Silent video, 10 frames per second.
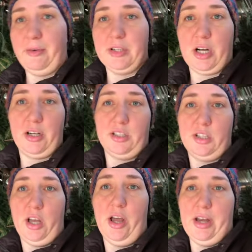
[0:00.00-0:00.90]
retardant
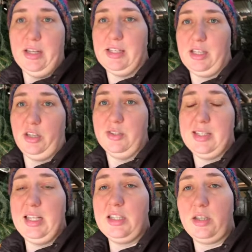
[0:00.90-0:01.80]
on and didn't use
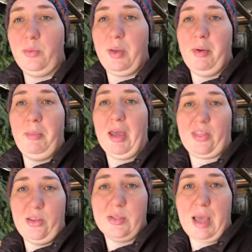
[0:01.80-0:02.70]
tinsel, we would
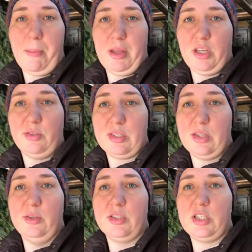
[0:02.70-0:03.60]
pick those up and use
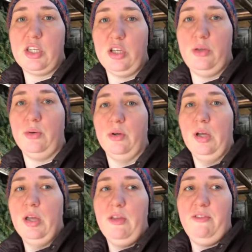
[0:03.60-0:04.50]
those to
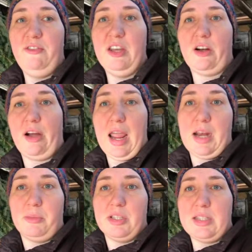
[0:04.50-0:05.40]
feed our
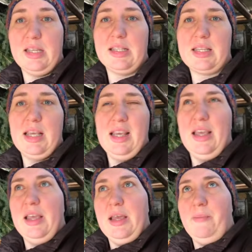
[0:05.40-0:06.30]
animals.
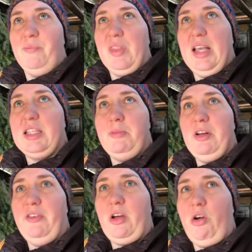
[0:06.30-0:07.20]
It's a bit
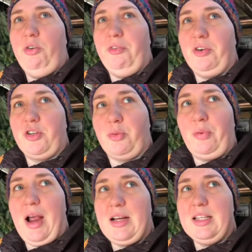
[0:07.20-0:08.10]
of a controversial
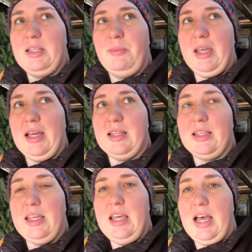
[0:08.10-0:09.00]
practice because
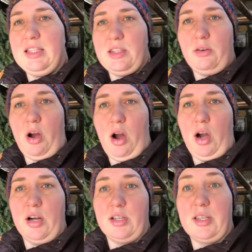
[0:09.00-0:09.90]
yes, there
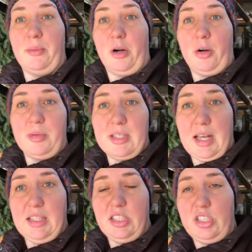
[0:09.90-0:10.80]
are some
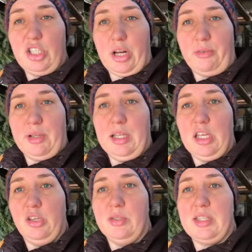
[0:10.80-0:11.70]
herbicides generally
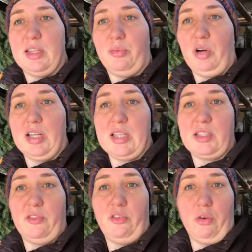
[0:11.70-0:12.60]
used in the
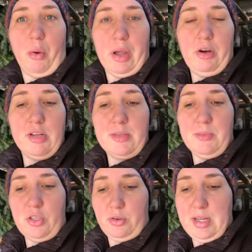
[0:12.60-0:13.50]
process of growing
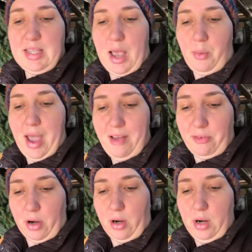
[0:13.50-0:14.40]
Christmas trees.
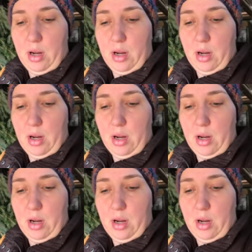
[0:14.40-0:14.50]
However,